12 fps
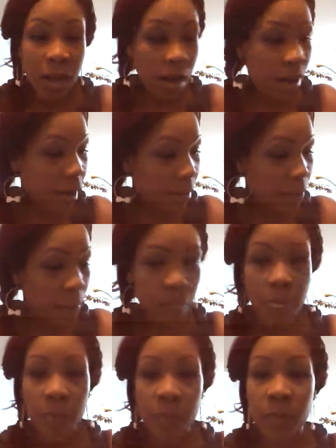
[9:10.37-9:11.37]
Alright,
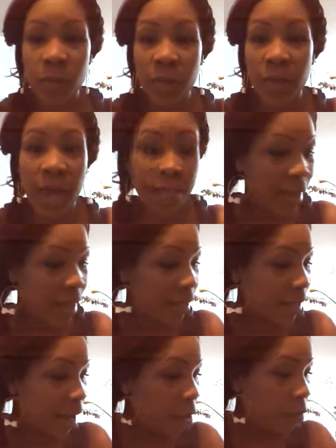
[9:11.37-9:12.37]
so we got that.
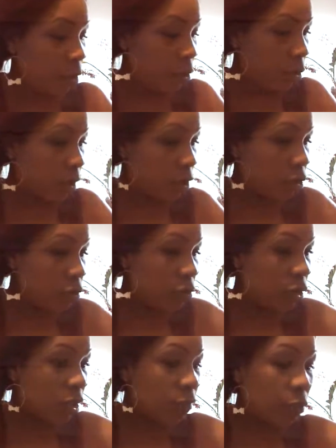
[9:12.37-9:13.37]
Now we're going to,
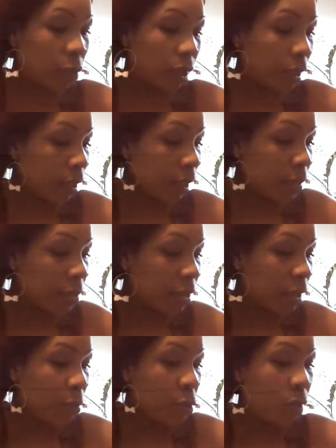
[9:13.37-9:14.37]
just for the lips,
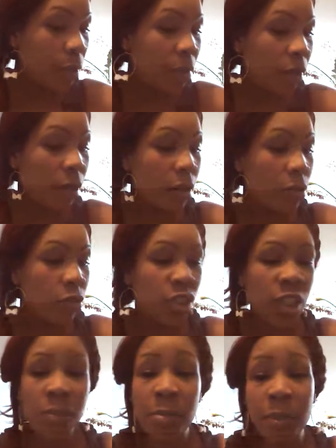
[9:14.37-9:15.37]
I'm going to put a little
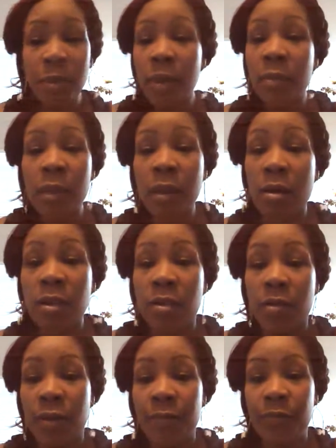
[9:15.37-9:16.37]
cheap lip gloss
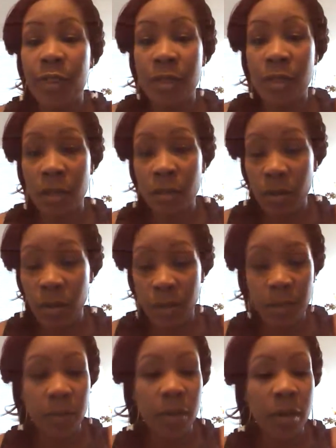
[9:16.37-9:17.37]
on. Just a little
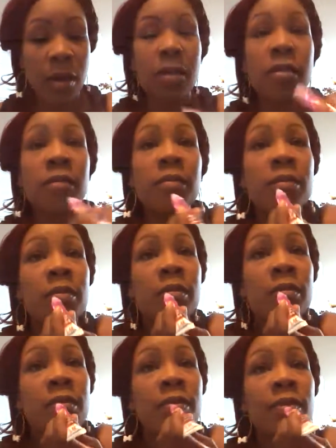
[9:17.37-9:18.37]
lip gloss.
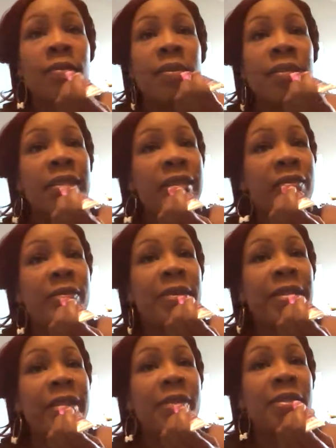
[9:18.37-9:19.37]
Give
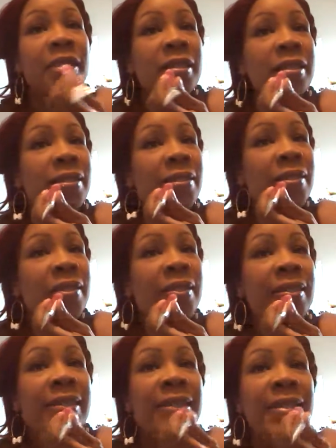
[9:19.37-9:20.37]
my lip a little
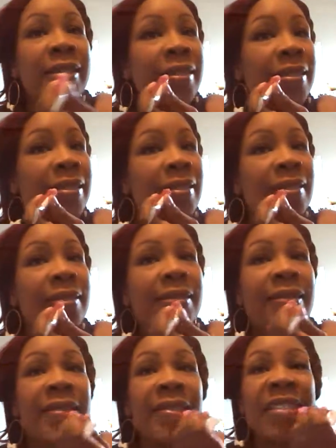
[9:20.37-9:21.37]
shine.
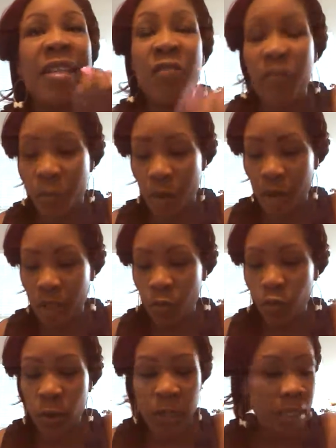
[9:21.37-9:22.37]
Just a
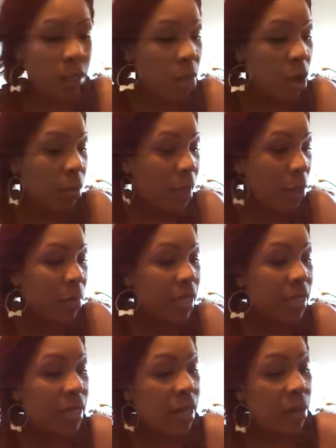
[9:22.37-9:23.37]
really small amount,
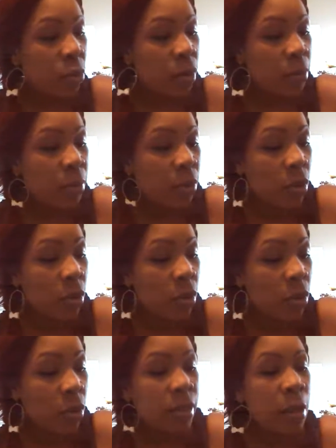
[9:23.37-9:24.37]
because then I'm going to put on
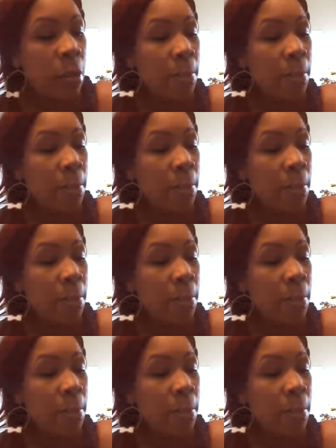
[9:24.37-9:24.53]
this